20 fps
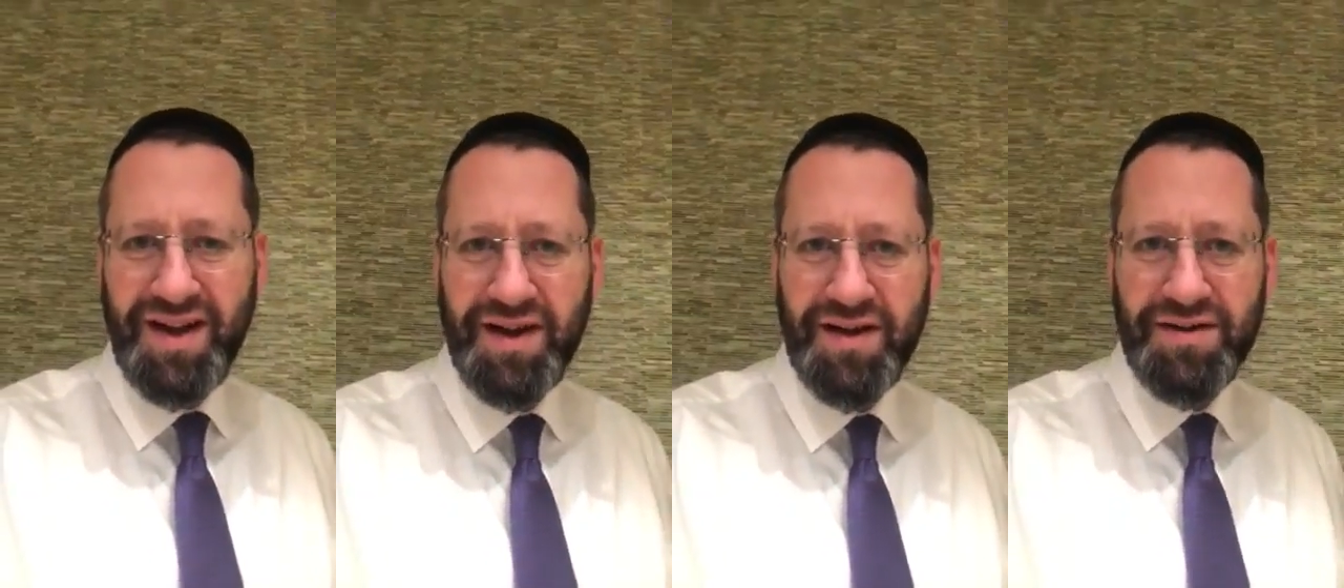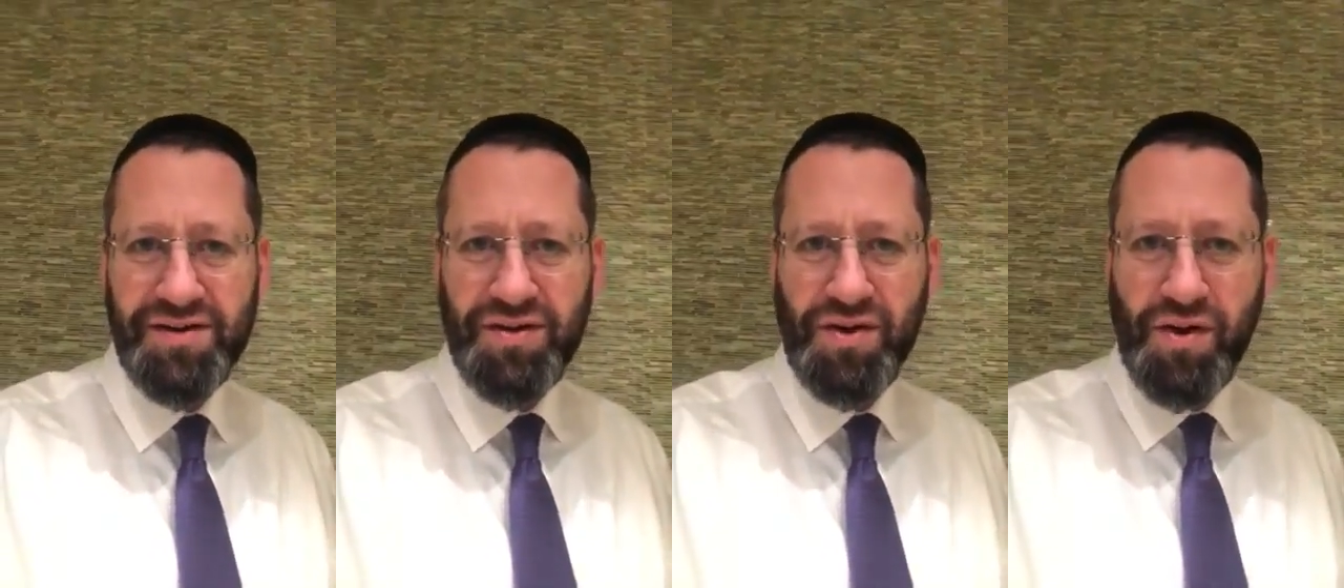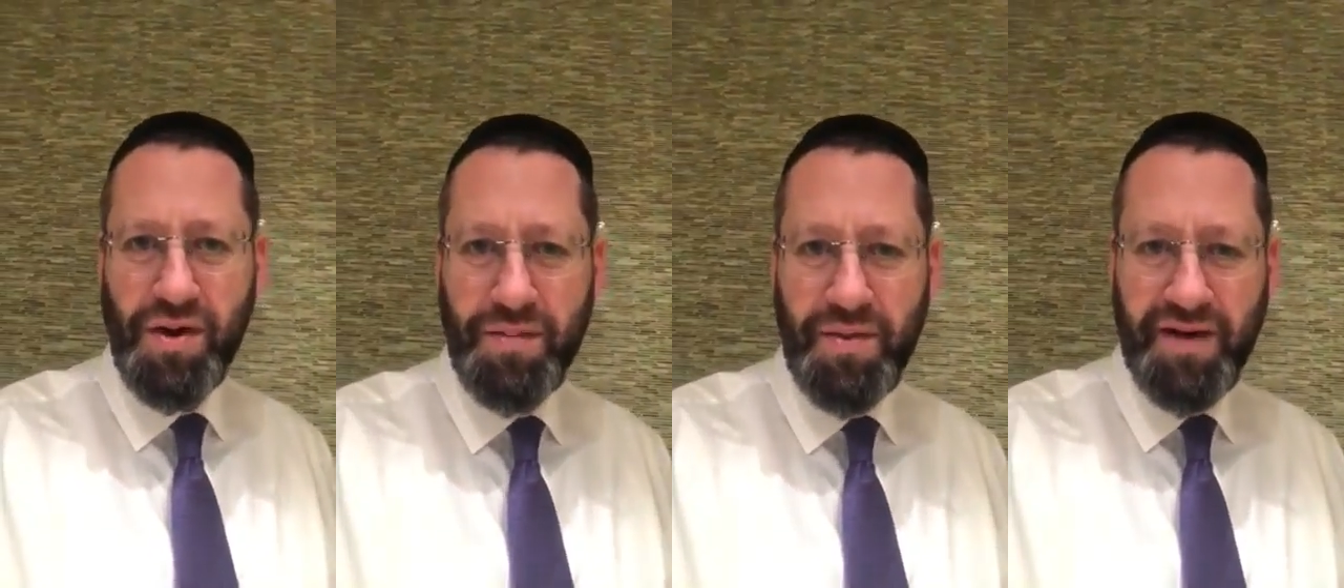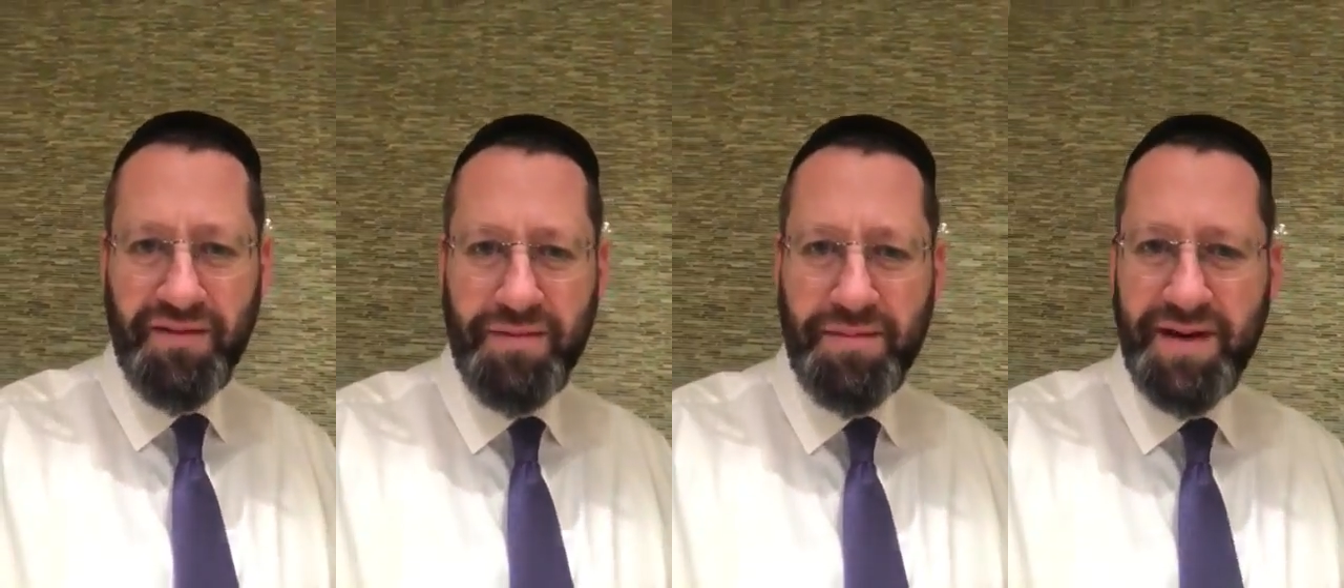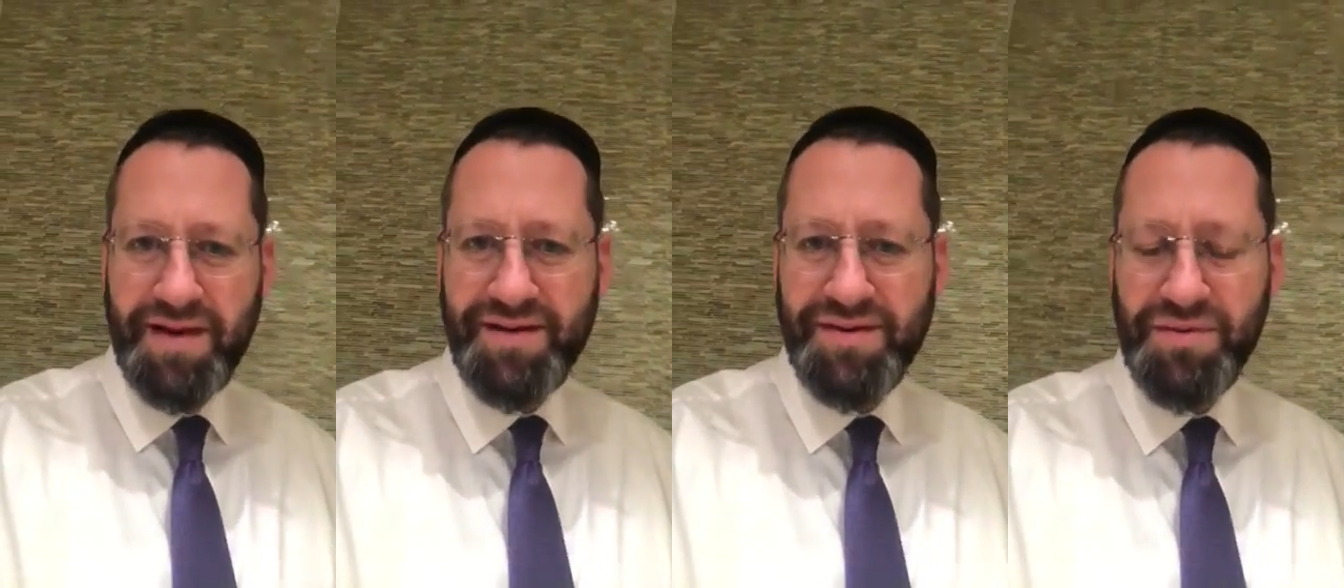Hizuk. Hope
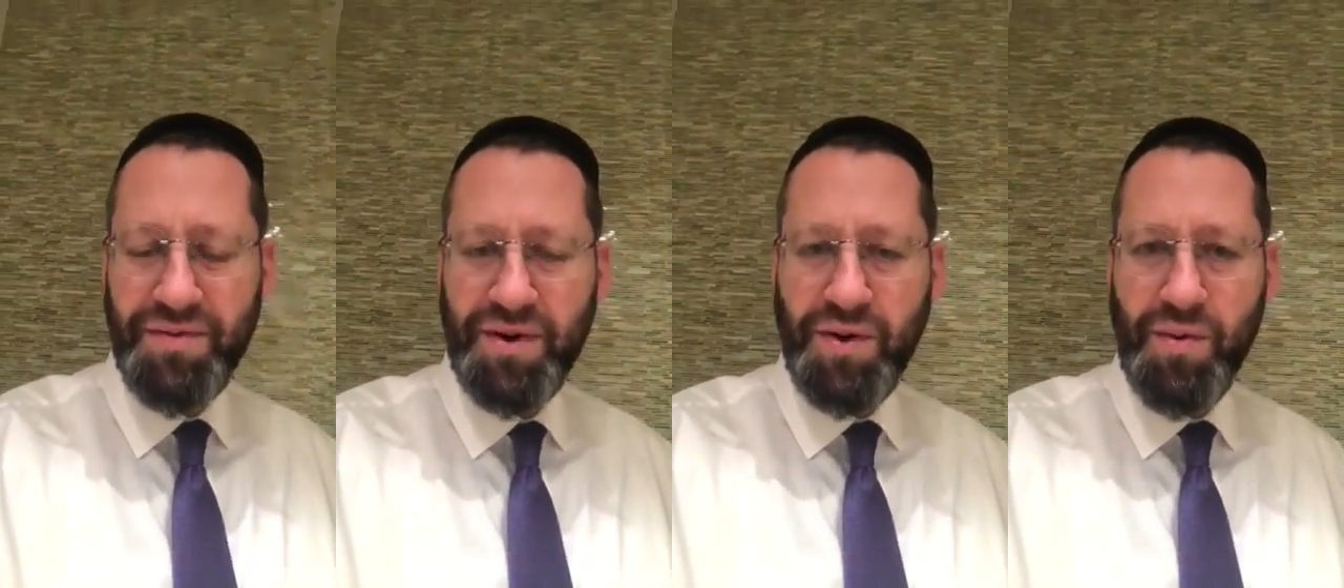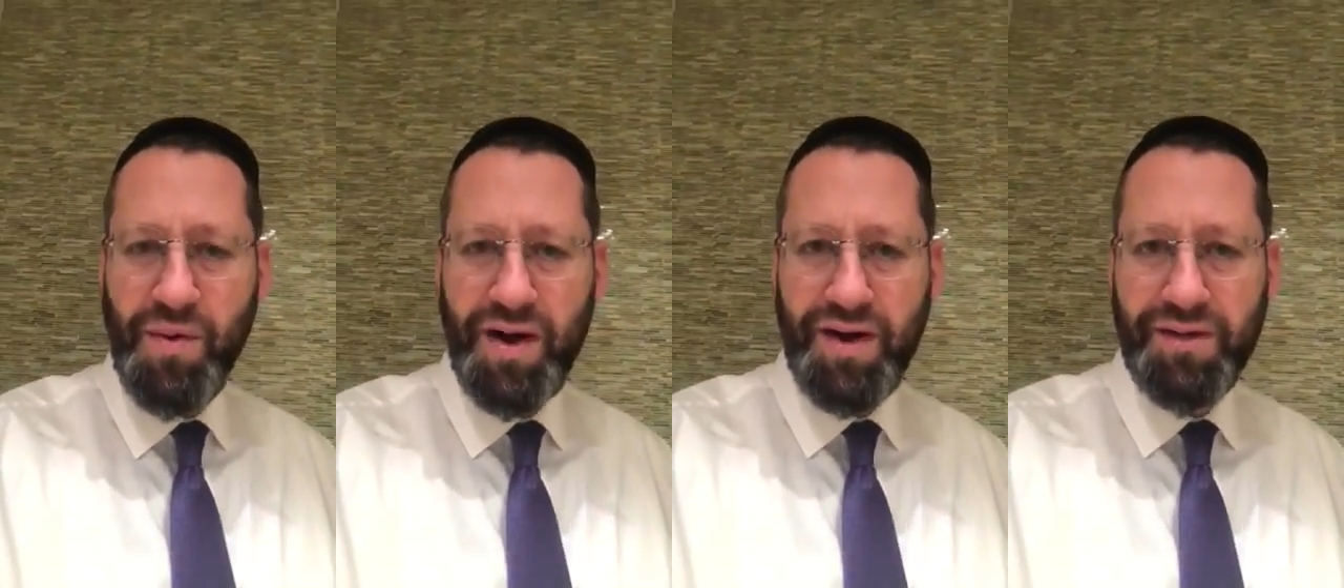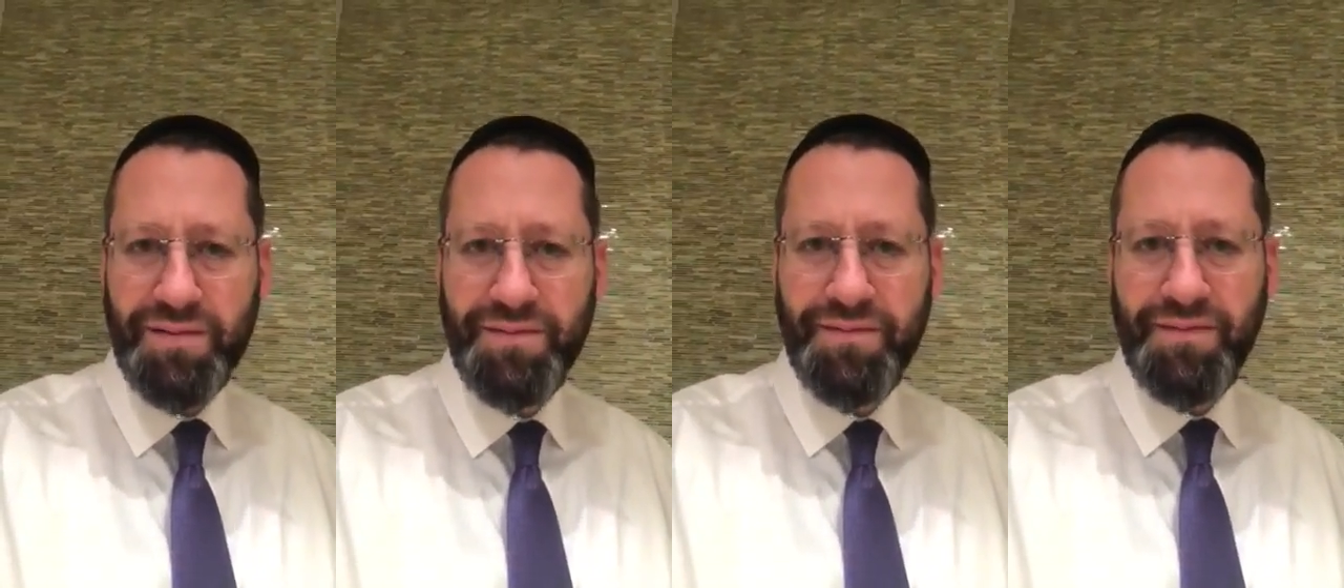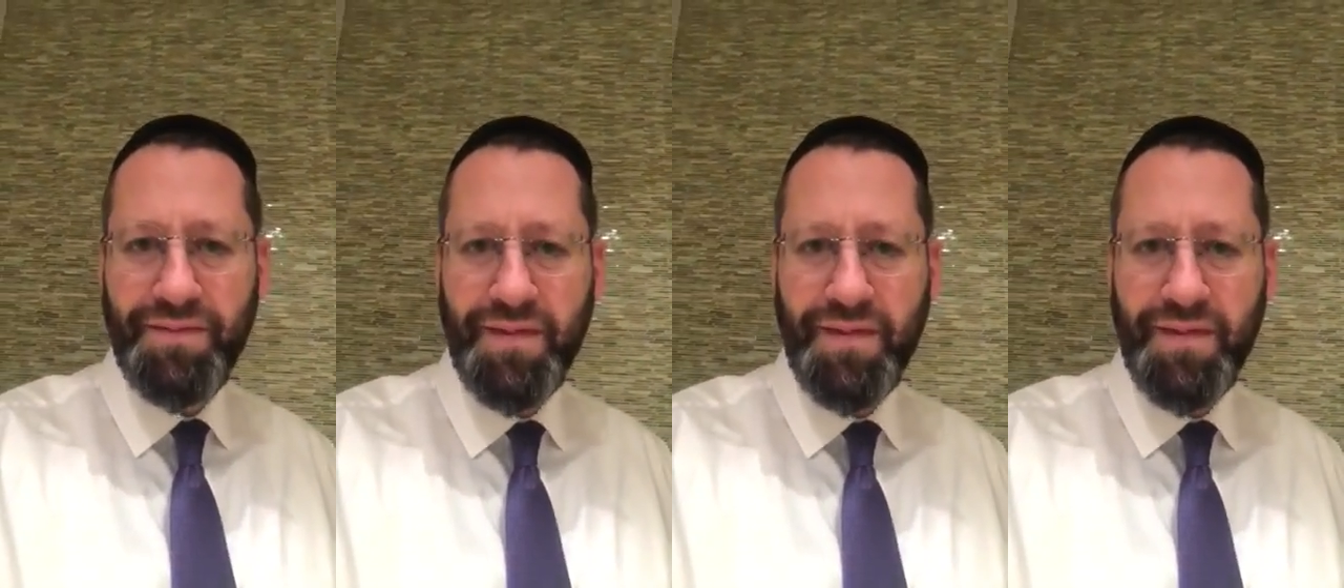everybody's doing well.